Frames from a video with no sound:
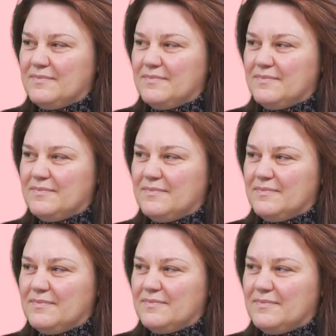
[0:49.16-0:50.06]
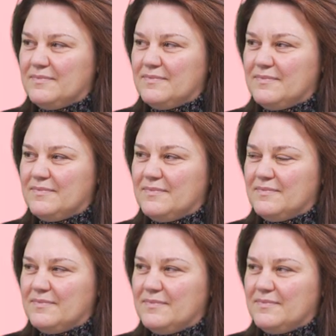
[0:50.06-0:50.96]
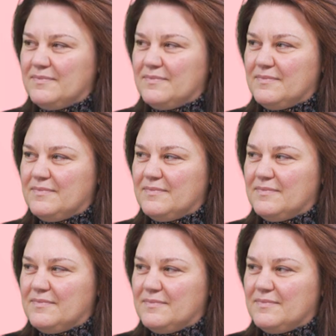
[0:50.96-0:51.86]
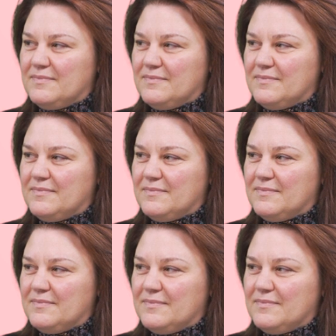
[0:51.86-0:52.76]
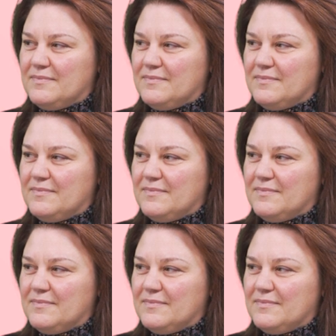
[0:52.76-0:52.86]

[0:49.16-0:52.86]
(not speaking)